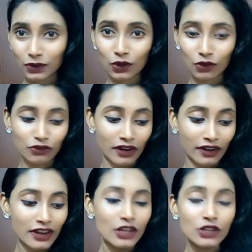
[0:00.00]
go
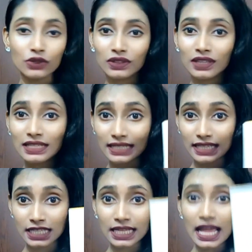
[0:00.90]
for. So this
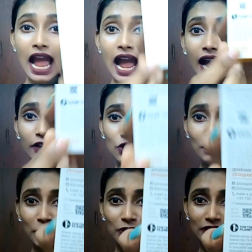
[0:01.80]
is
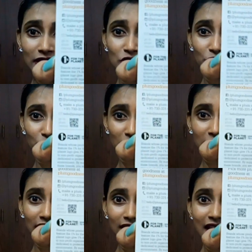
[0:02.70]
100%
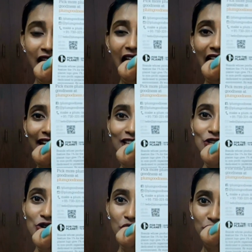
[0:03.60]
vegan
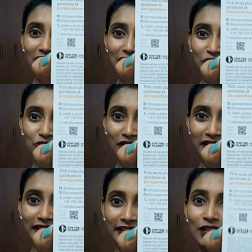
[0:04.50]
and cruelty
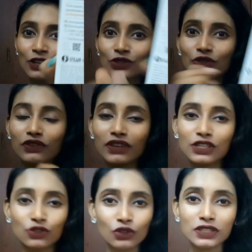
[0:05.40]
friendly. So there
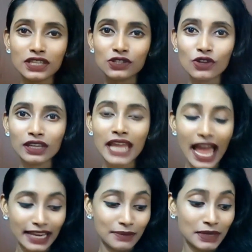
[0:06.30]
is no test on
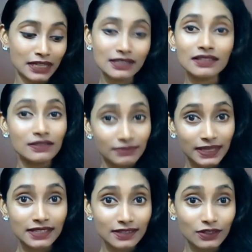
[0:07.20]
animals.
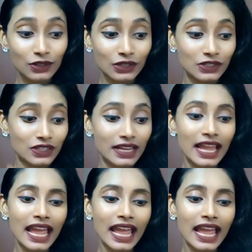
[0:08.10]
It's good.